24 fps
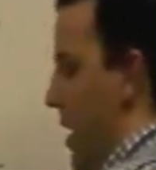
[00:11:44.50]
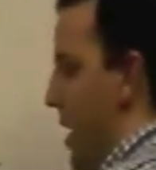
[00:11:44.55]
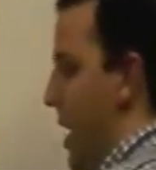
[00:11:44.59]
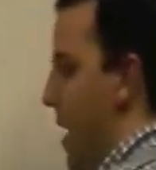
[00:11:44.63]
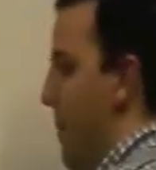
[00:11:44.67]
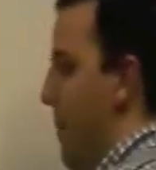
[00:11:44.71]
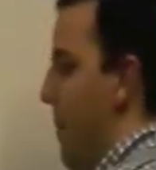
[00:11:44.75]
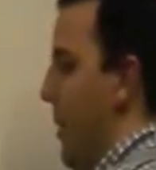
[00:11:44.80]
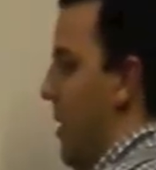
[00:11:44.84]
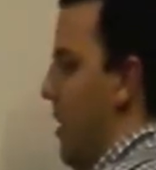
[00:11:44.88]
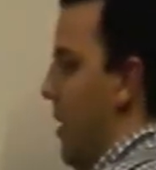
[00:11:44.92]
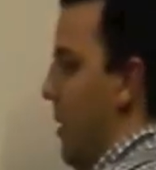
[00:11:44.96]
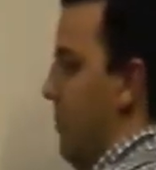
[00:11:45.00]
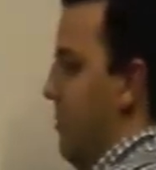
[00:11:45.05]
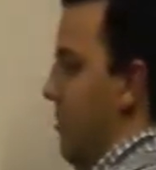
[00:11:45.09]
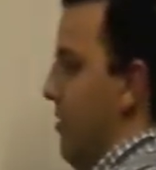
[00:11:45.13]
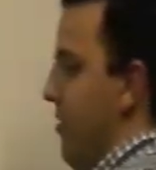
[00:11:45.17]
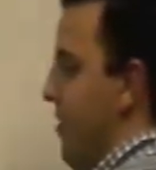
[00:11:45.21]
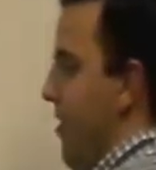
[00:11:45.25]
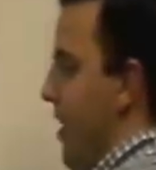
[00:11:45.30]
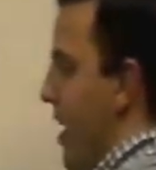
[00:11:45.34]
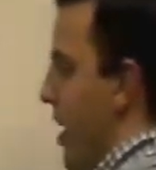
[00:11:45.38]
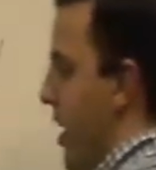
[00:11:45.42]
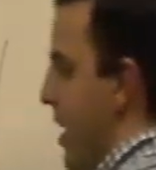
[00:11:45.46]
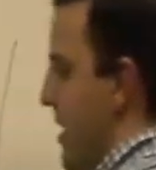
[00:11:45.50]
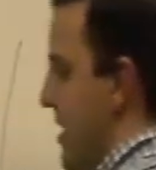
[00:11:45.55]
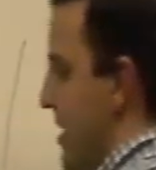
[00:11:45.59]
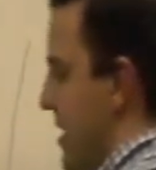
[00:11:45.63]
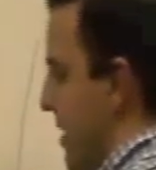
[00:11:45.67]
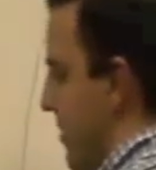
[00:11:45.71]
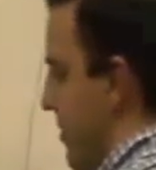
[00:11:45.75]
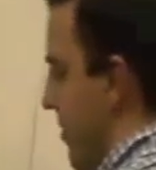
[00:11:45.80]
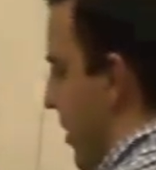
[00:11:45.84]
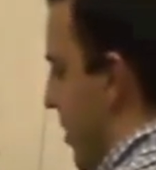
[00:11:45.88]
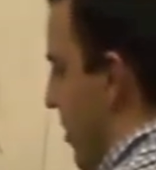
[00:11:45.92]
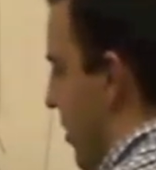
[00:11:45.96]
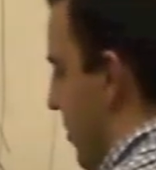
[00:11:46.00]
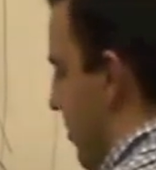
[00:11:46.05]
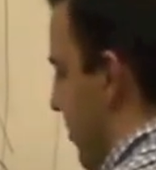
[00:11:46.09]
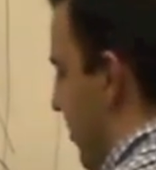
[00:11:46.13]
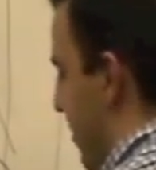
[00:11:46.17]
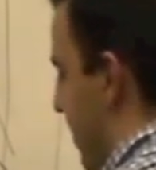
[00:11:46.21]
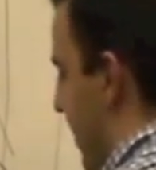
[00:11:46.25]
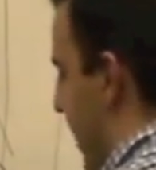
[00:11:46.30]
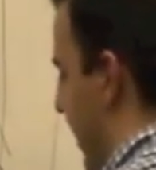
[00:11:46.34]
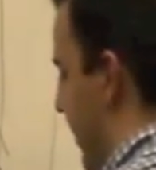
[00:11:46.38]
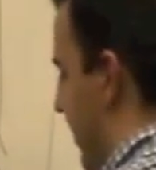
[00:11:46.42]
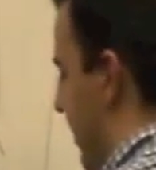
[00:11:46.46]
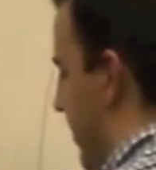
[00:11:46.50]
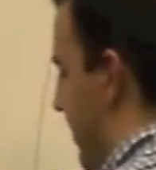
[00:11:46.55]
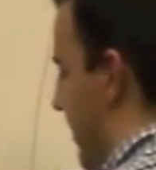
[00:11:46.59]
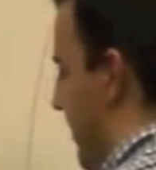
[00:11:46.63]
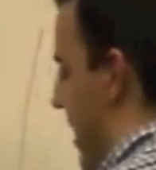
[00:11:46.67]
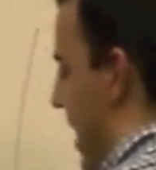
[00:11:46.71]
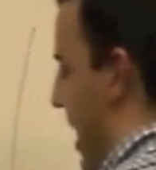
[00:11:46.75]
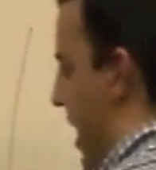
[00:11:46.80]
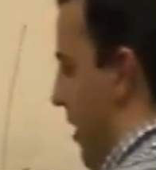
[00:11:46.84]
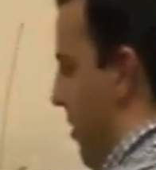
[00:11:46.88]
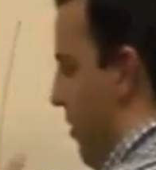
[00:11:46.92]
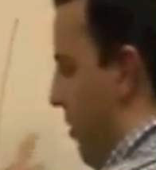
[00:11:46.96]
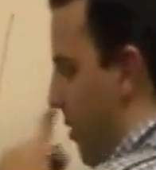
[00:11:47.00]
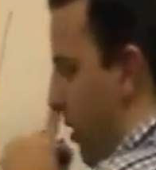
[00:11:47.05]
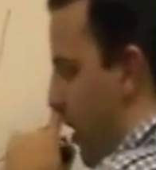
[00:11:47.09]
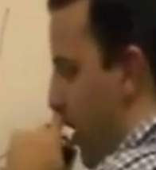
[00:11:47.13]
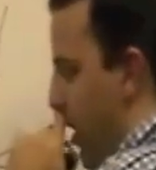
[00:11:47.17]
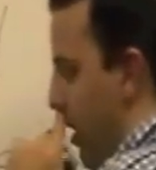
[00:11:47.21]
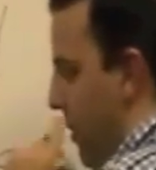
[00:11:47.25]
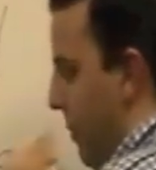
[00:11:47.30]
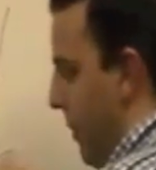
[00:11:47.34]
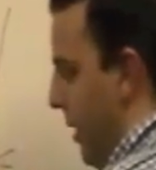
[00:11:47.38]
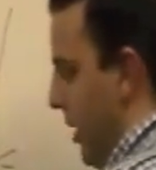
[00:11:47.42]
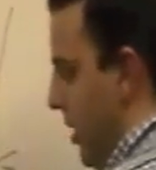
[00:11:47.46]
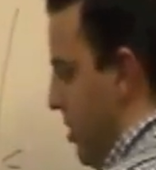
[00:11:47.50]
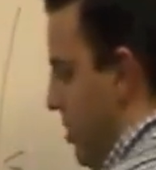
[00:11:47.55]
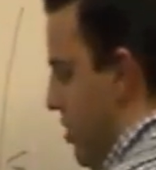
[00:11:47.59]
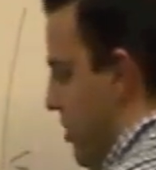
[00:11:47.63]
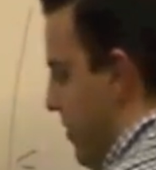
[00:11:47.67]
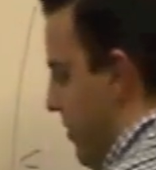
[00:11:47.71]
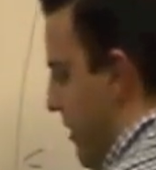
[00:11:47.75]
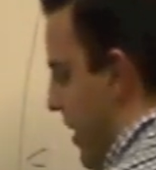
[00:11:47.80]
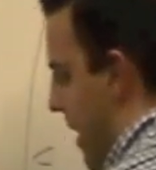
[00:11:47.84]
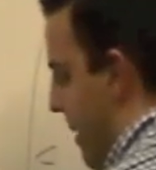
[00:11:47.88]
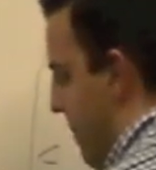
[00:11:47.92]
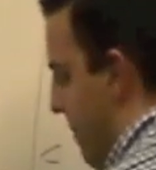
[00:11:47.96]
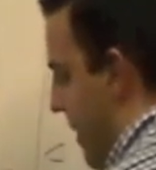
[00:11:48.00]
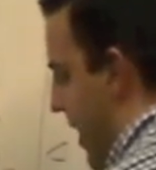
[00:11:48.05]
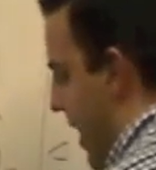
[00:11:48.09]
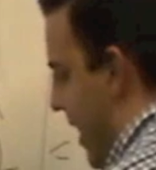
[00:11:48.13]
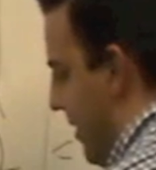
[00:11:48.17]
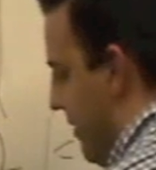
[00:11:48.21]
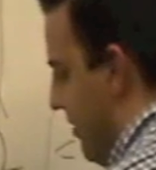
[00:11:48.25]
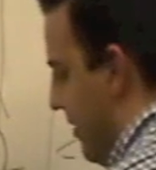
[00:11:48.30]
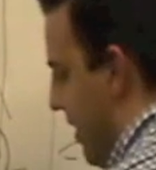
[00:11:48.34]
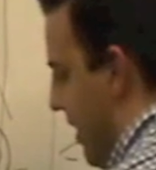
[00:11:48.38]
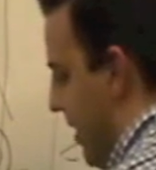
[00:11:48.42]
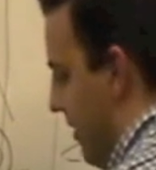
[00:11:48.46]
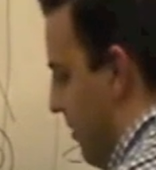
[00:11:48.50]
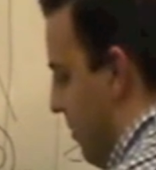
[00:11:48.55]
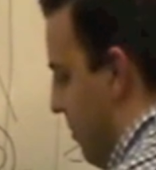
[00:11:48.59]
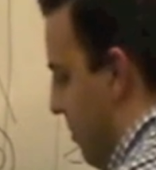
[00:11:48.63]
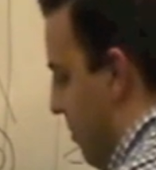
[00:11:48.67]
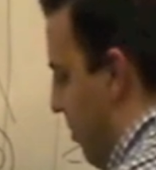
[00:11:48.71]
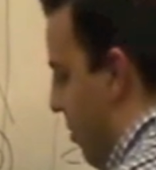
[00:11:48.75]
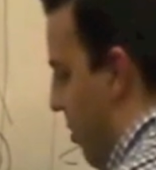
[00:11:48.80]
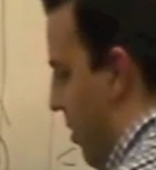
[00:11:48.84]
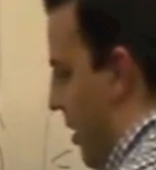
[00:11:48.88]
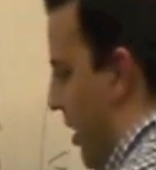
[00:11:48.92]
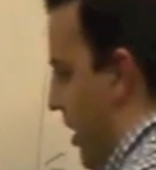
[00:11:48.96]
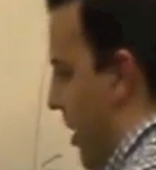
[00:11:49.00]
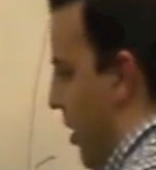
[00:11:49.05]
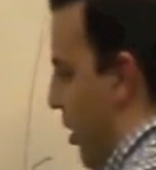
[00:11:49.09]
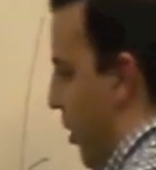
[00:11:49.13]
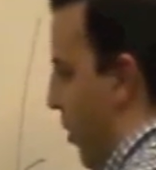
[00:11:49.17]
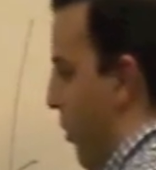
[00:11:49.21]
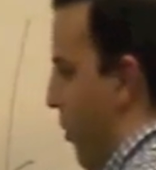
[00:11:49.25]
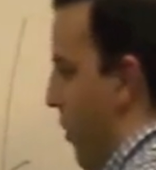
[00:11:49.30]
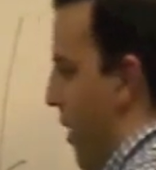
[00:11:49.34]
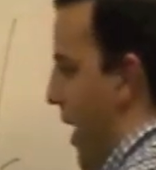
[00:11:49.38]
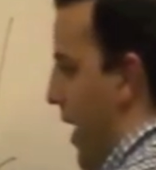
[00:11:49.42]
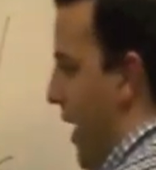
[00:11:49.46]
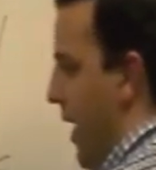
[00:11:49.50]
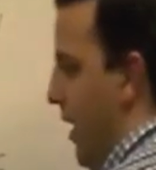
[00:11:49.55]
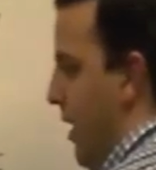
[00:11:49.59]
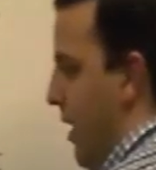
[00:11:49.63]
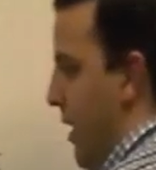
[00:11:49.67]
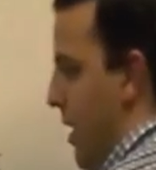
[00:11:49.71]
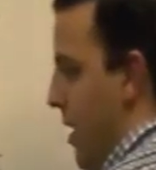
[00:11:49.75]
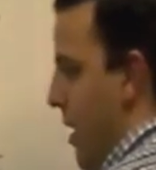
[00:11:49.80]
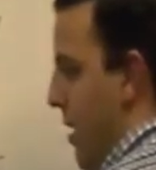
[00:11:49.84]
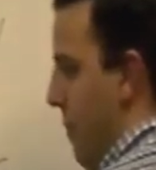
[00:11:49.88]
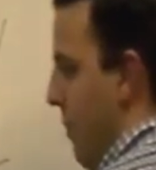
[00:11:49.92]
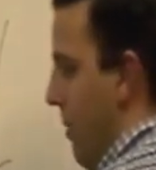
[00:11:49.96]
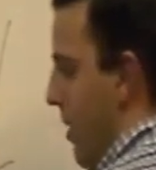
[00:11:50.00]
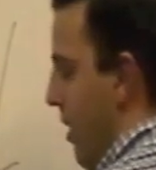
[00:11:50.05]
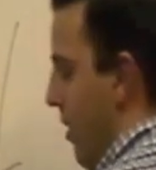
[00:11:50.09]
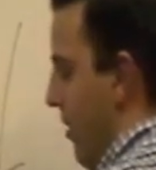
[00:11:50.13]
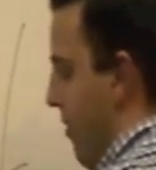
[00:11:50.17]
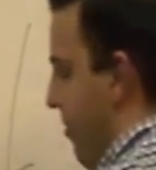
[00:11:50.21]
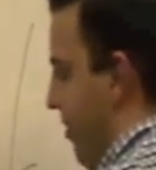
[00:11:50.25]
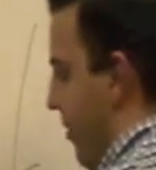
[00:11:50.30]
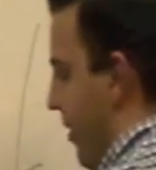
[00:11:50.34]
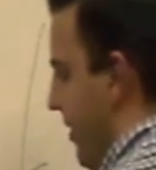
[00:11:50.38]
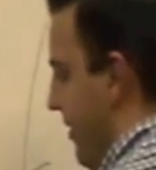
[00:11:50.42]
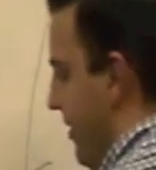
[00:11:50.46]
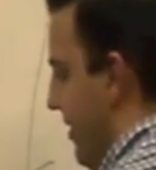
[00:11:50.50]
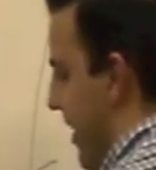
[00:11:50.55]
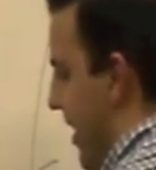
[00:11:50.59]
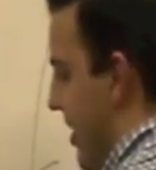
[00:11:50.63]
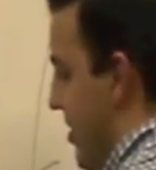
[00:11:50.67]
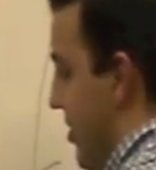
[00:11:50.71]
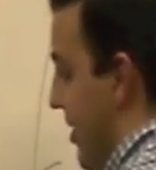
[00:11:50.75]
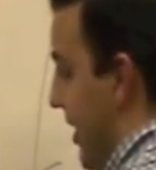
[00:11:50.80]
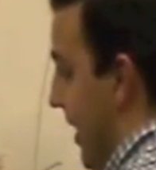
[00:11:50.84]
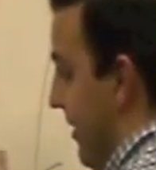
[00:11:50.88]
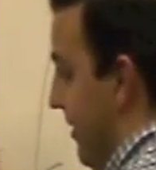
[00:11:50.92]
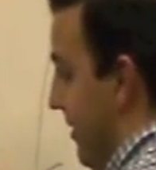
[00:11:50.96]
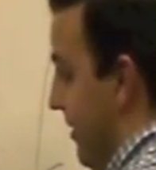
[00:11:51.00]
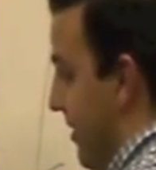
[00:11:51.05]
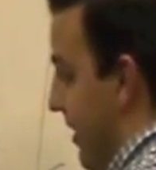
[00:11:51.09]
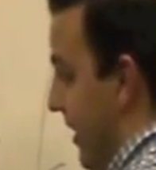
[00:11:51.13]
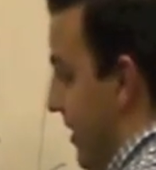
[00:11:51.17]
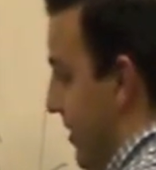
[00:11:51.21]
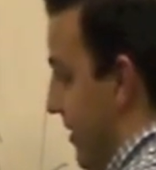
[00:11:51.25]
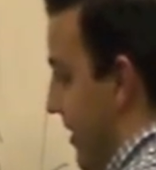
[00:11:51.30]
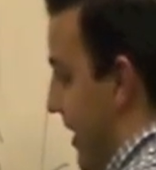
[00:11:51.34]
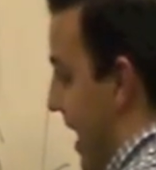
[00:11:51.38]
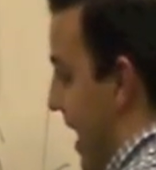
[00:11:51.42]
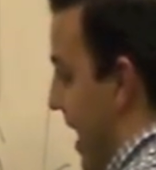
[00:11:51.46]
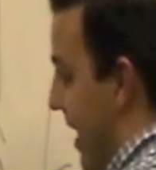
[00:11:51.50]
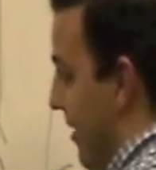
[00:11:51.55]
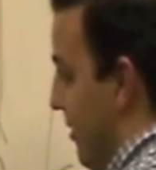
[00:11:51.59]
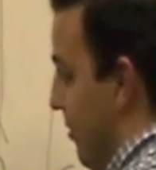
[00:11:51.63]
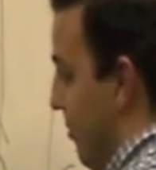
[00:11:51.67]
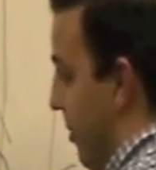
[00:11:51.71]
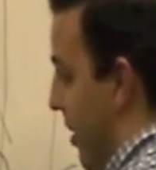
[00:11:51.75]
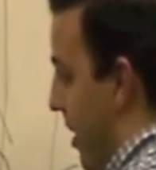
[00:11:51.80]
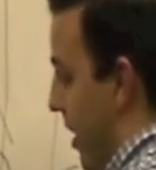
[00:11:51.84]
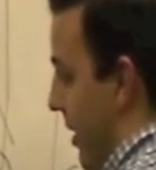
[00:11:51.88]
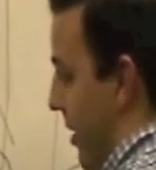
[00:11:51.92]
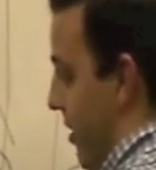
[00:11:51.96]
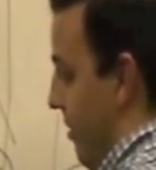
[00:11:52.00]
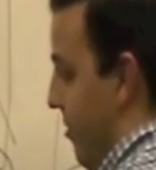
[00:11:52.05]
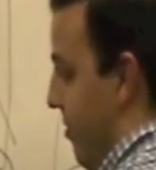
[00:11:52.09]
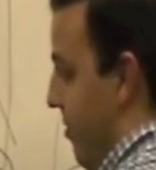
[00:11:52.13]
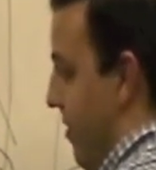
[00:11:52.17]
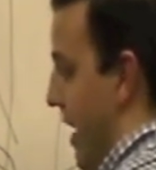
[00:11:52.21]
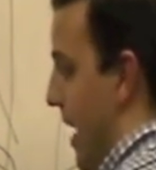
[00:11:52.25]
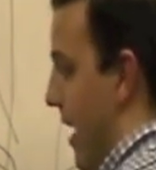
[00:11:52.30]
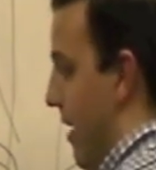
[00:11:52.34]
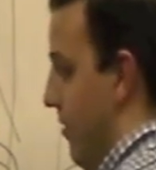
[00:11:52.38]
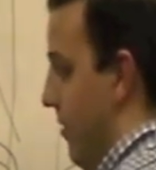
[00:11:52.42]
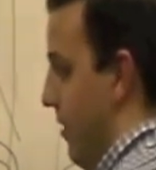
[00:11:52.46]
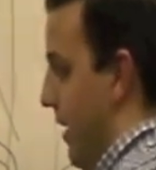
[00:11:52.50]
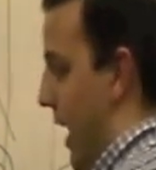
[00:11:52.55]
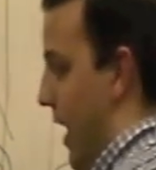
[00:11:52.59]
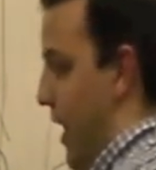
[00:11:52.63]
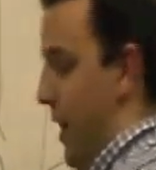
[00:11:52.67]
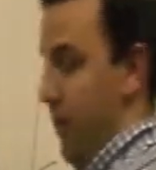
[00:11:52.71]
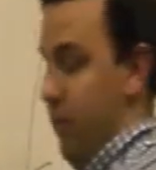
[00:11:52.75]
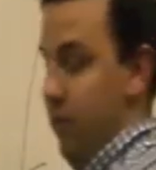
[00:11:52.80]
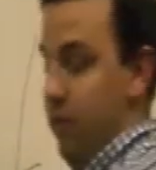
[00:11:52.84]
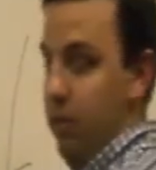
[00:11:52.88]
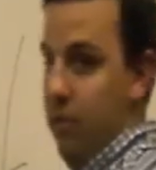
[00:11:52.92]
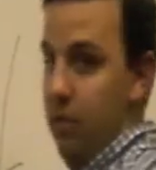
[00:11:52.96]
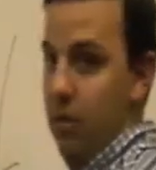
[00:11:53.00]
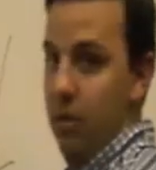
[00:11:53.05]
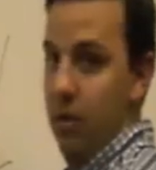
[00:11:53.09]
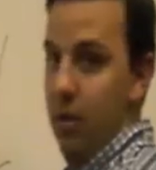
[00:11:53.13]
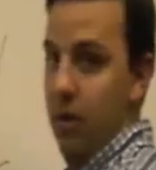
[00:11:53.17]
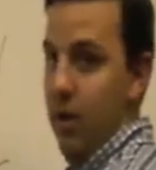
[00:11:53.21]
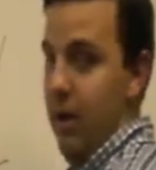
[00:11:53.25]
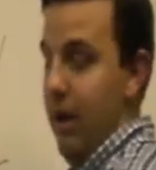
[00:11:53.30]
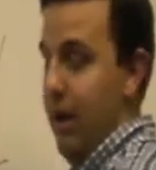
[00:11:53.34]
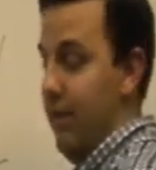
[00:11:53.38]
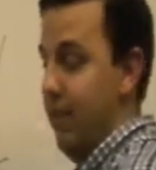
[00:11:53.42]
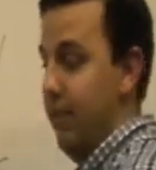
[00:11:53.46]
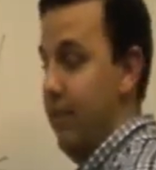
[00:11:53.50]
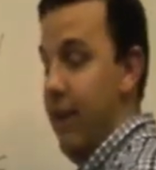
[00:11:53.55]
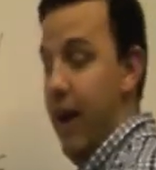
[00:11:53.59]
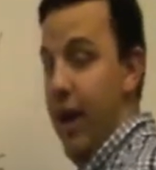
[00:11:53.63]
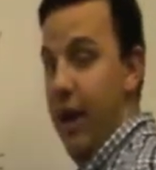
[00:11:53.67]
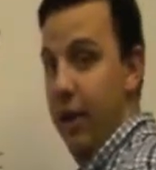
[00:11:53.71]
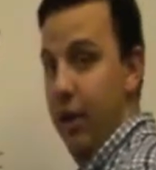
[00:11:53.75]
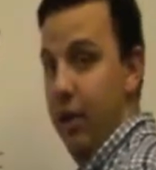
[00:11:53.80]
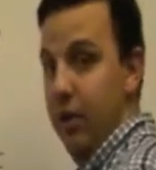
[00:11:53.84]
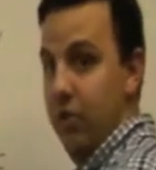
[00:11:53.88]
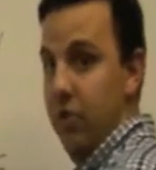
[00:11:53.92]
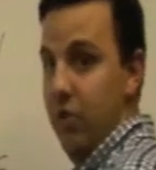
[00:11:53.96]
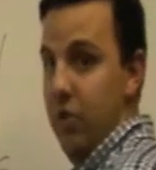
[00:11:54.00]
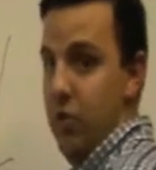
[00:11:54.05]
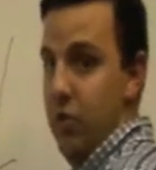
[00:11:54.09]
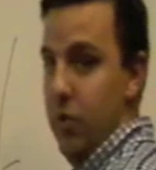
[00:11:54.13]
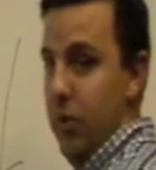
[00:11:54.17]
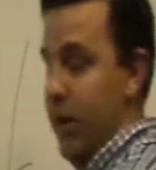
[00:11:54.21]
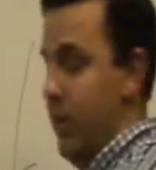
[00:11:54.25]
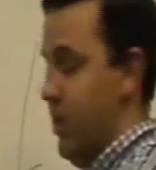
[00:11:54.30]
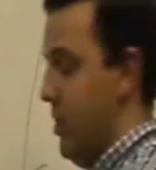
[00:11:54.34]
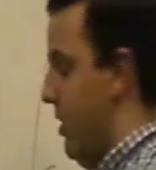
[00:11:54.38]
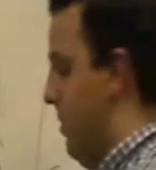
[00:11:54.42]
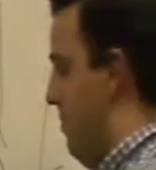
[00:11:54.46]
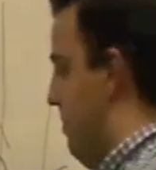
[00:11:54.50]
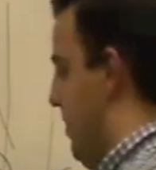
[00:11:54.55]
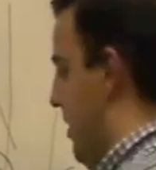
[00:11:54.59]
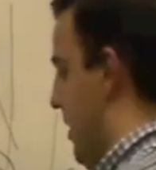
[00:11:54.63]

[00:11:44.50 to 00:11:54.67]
it becomes very difficult to make this tackle. Because you've got backside support here, great. But on the front side, you got 6 guys blocking 5 guys. That's not a good situation to